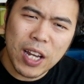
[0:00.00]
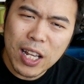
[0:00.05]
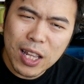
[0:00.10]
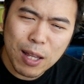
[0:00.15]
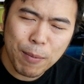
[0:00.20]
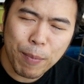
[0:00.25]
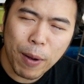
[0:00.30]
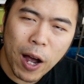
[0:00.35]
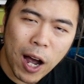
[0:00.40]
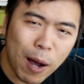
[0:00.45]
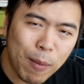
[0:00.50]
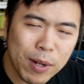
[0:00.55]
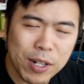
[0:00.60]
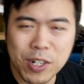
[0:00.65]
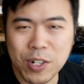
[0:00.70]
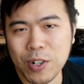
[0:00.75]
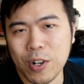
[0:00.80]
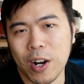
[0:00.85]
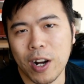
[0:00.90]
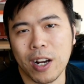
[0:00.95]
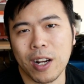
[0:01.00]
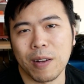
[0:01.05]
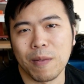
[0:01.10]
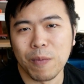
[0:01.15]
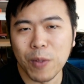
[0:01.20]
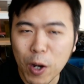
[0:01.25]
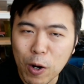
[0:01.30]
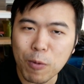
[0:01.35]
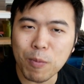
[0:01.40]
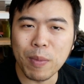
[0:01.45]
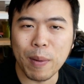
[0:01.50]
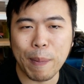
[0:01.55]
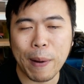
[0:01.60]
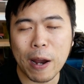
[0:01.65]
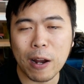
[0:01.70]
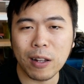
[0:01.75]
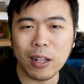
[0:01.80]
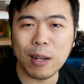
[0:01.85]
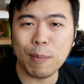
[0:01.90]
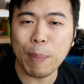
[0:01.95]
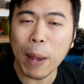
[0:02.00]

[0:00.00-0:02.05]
Hit the Bahamut Shark. Nope. Apparently,